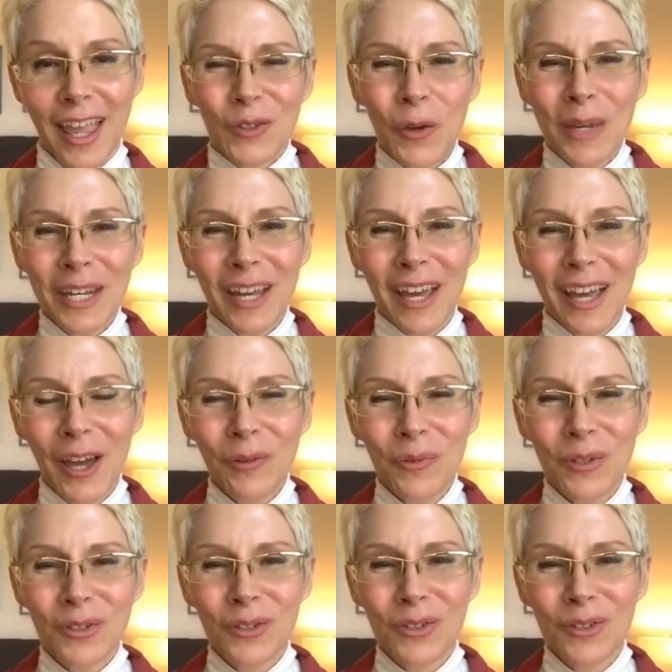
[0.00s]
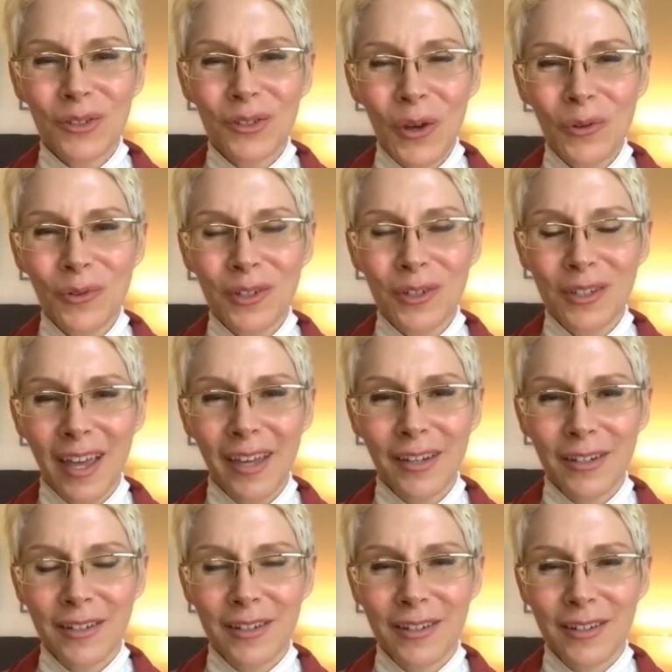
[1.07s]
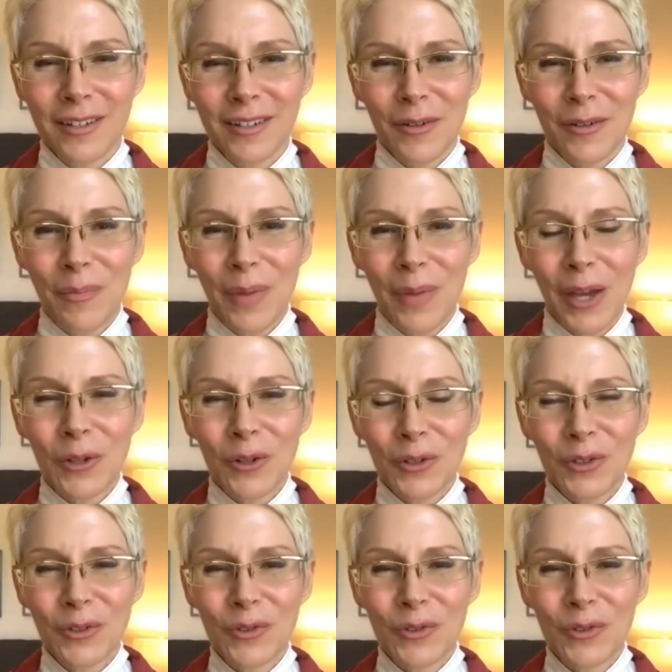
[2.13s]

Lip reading: So Meena, I was so touched by your